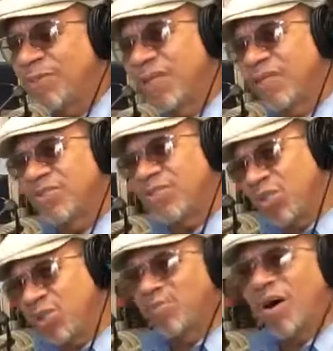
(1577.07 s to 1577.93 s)
Because
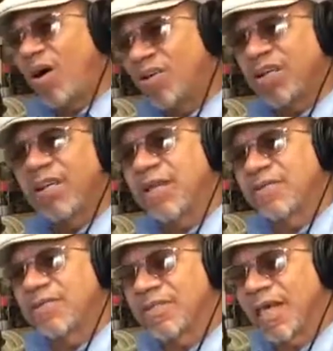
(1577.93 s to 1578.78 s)
you bought
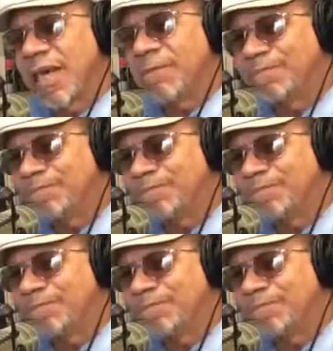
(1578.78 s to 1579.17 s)
into that